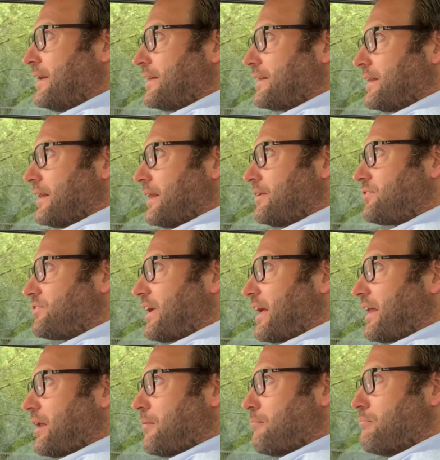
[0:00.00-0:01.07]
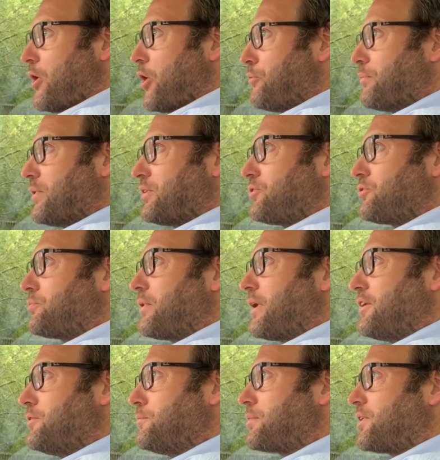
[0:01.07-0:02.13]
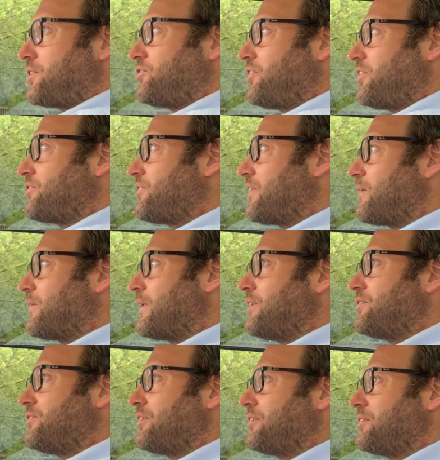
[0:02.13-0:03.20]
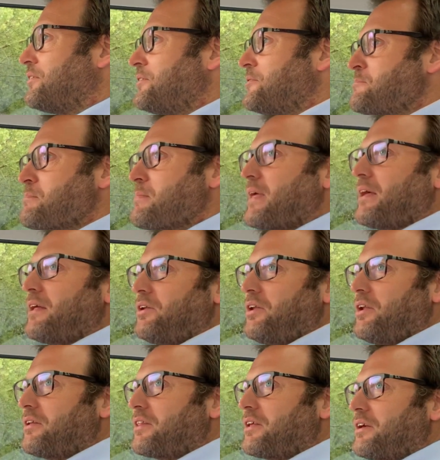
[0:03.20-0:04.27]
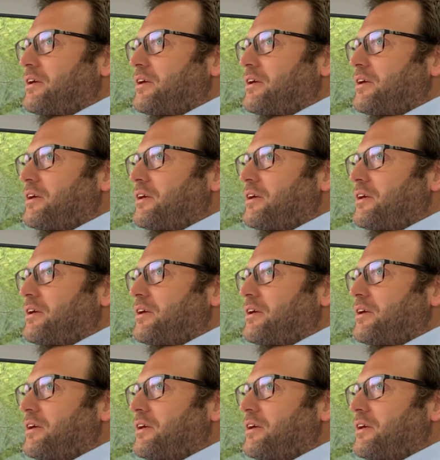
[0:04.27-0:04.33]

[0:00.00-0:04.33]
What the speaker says: that there's that moment where you press the accelerator and nothing